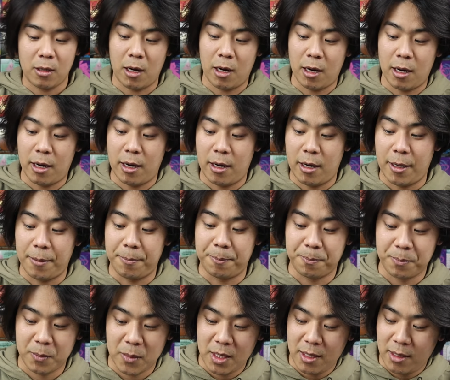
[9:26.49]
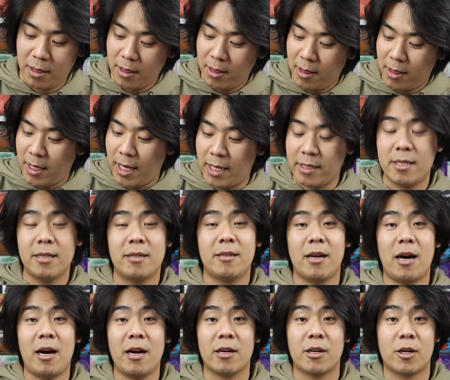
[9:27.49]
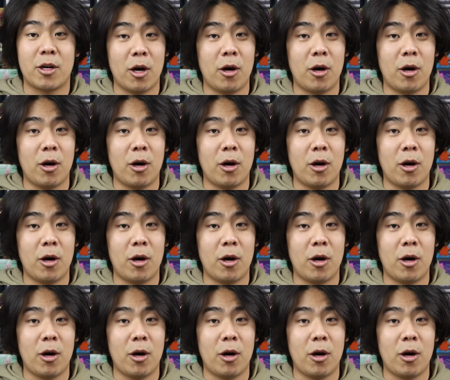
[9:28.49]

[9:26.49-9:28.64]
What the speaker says: It did not